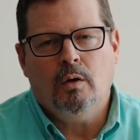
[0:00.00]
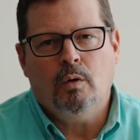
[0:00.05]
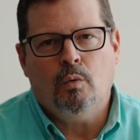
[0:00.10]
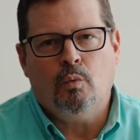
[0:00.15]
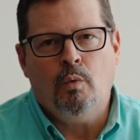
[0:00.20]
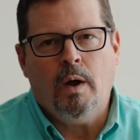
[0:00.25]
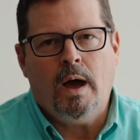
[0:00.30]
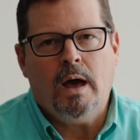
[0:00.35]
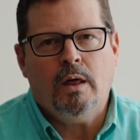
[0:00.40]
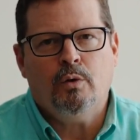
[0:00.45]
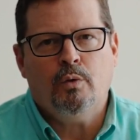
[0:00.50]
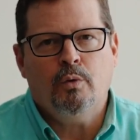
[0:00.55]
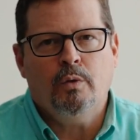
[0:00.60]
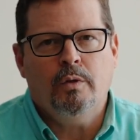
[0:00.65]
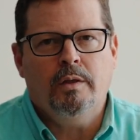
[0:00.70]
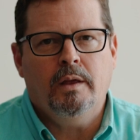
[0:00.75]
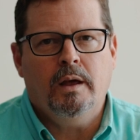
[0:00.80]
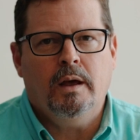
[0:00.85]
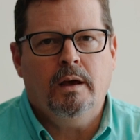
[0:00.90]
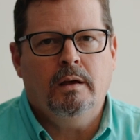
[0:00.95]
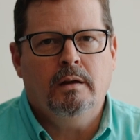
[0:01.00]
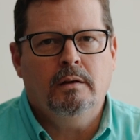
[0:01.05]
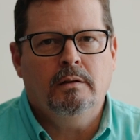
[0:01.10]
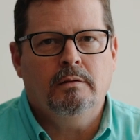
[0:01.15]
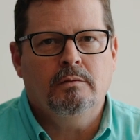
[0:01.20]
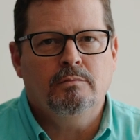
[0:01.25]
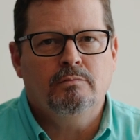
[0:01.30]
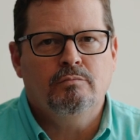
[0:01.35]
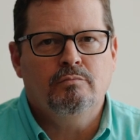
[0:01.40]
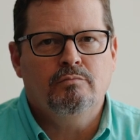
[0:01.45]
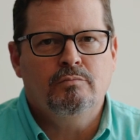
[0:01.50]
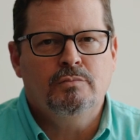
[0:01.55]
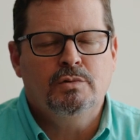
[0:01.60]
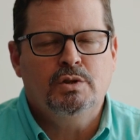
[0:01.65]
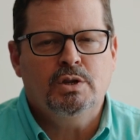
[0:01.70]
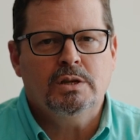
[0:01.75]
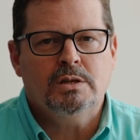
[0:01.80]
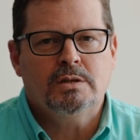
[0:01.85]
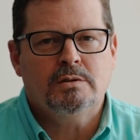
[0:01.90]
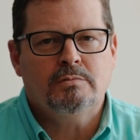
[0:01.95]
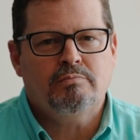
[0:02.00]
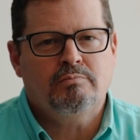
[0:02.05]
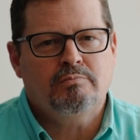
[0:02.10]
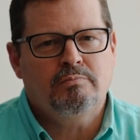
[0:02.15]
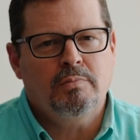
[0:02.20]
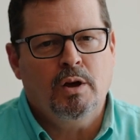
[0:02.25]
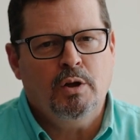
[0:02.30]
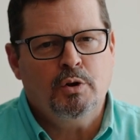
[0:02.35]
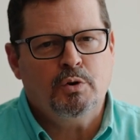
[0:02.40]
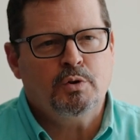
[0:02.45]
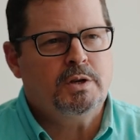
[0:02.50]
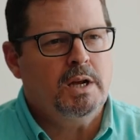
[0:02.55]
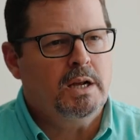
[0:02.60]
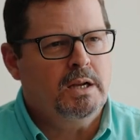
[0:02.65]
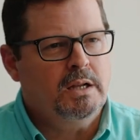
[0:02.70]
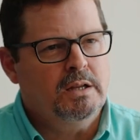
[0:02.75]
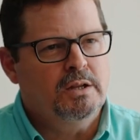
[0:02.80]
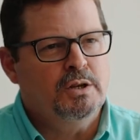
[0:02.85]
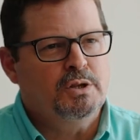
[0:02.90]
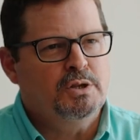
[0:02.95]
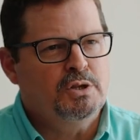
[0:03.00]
rather than just understanding the